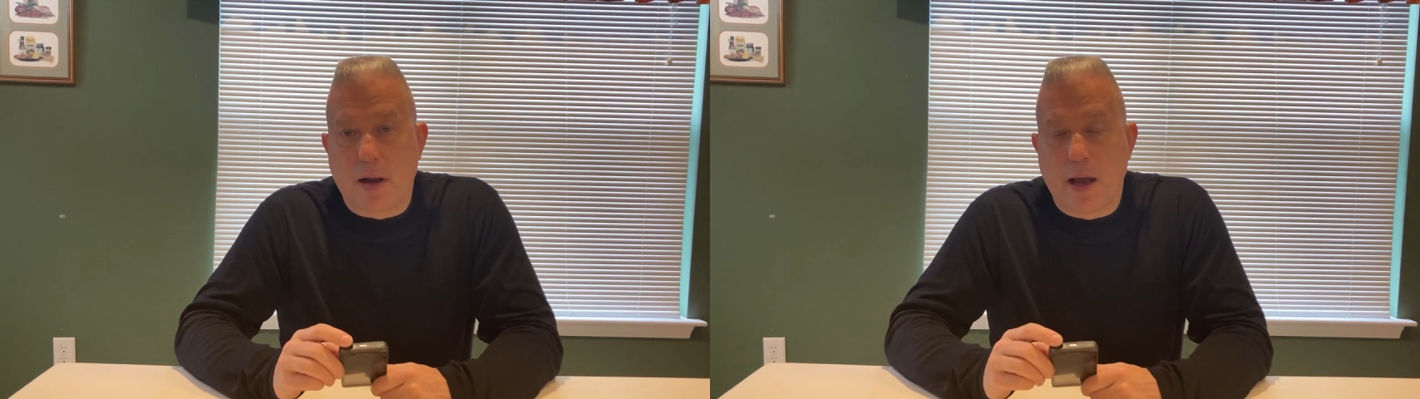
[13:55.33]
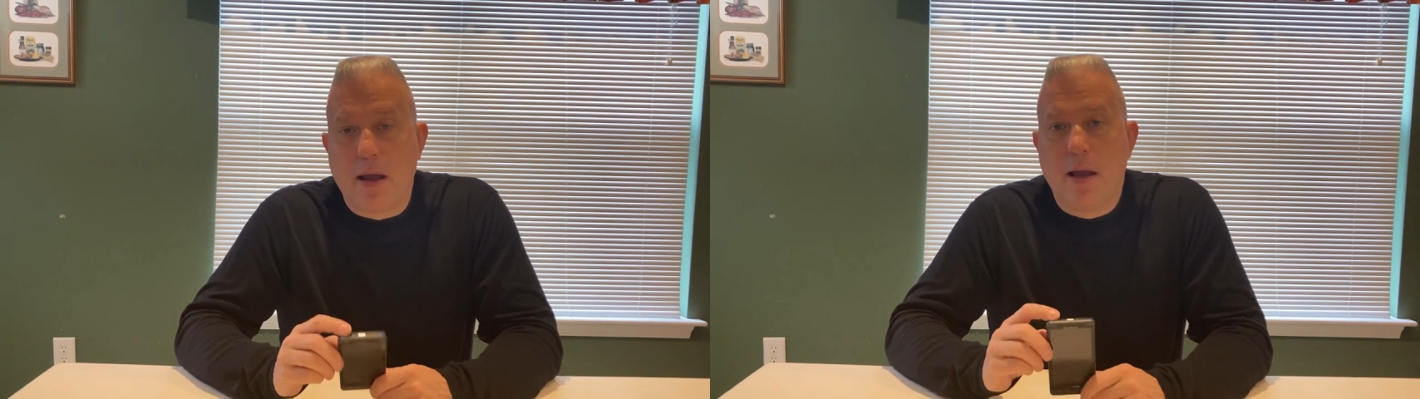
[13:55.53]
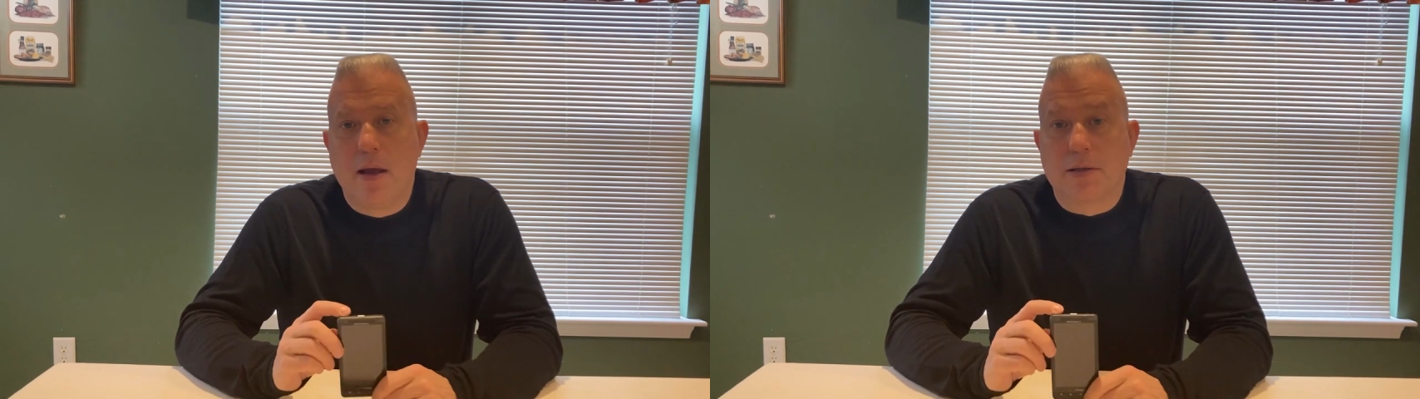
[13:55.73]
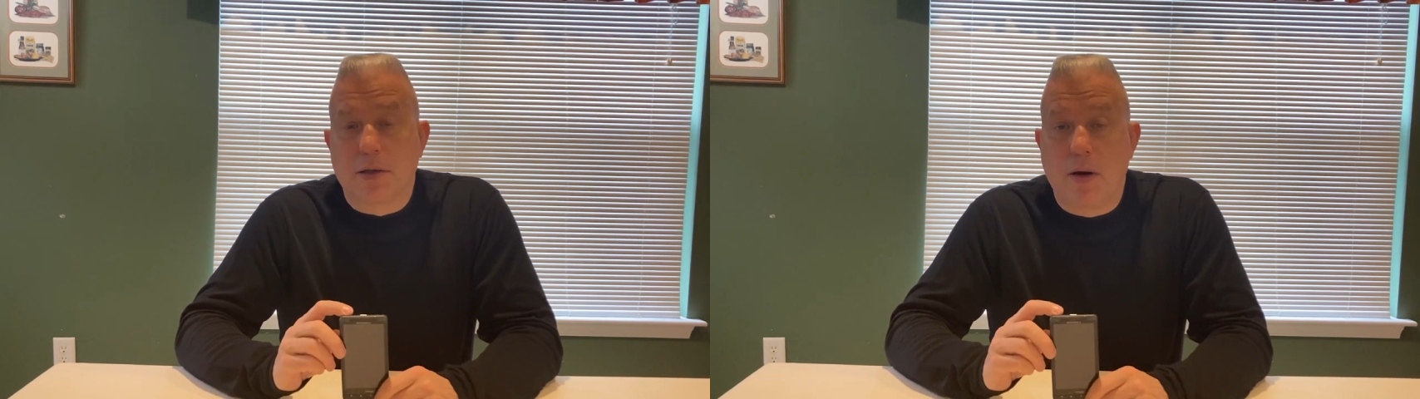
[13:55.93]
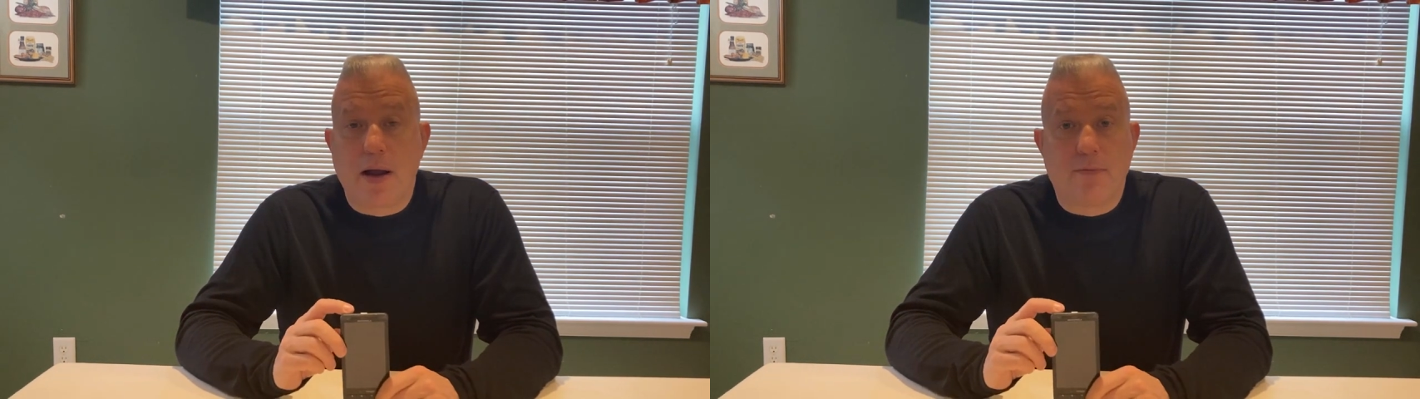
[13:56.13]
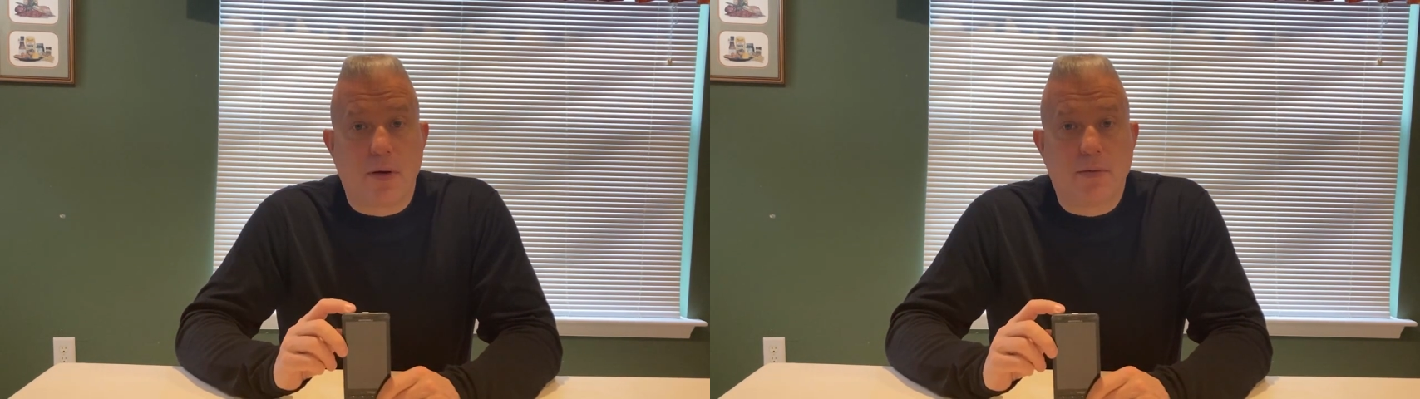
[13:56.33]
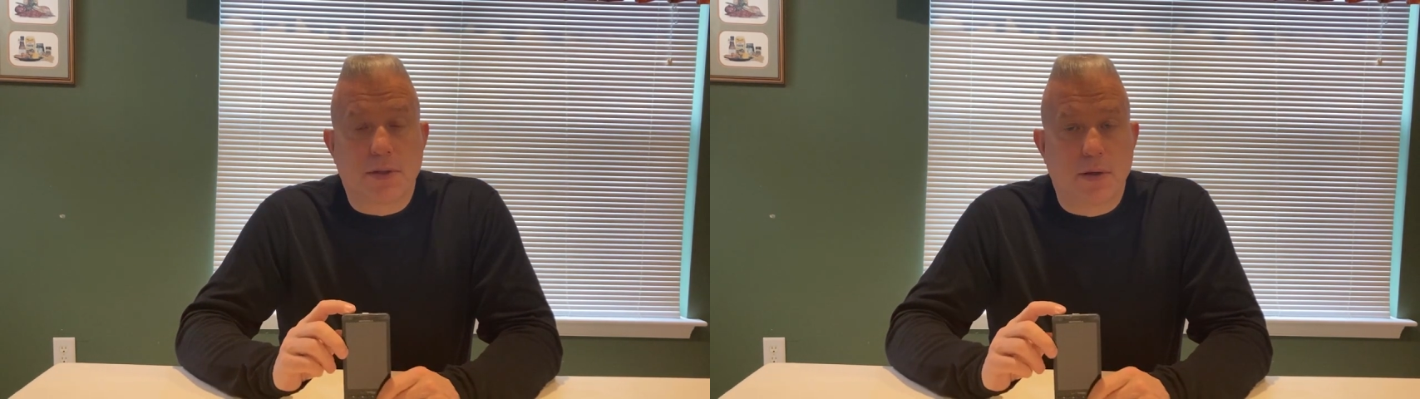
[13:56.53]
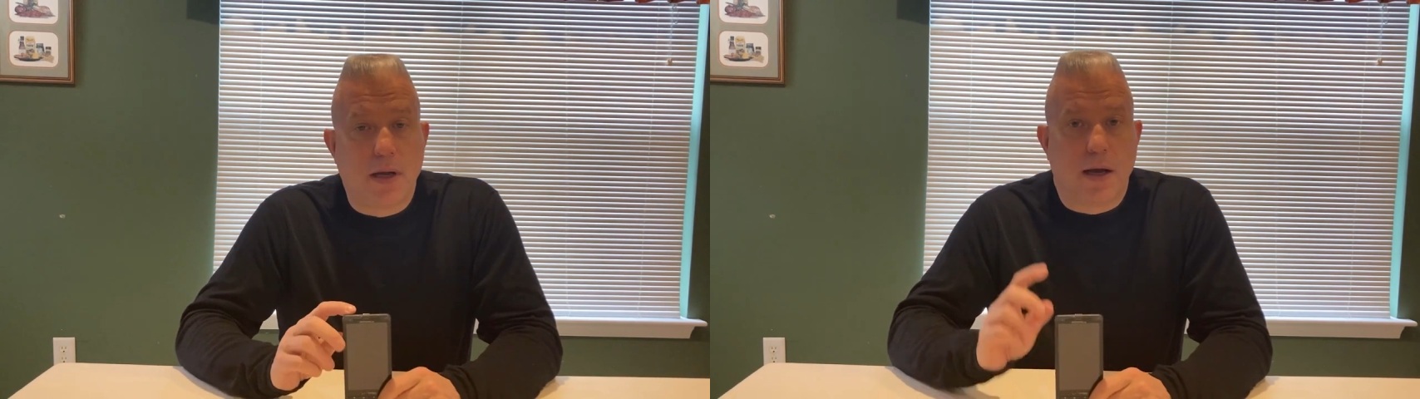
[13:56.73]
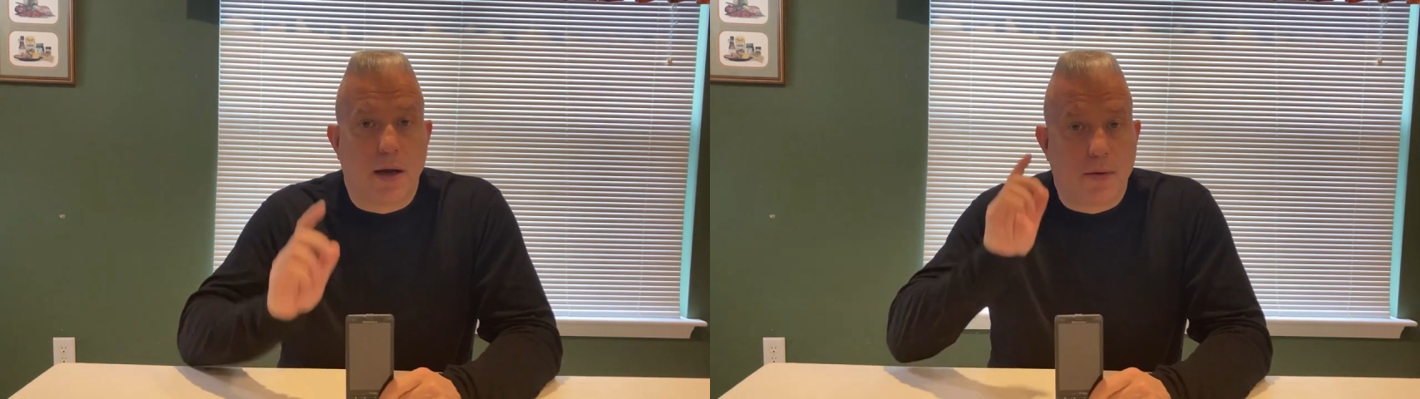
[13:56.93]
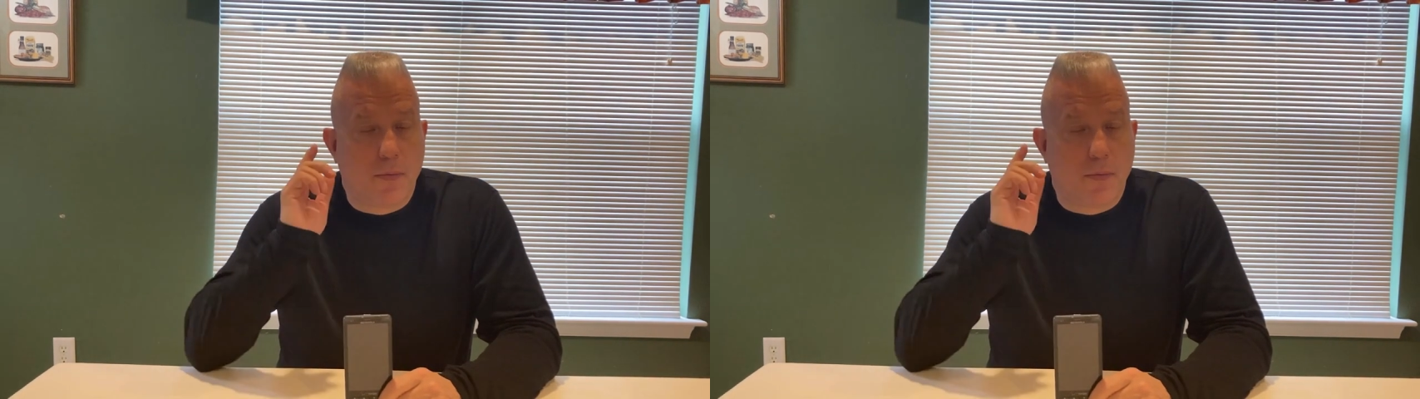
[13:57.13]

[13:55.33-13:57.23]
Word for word: Okay, so headphones uh,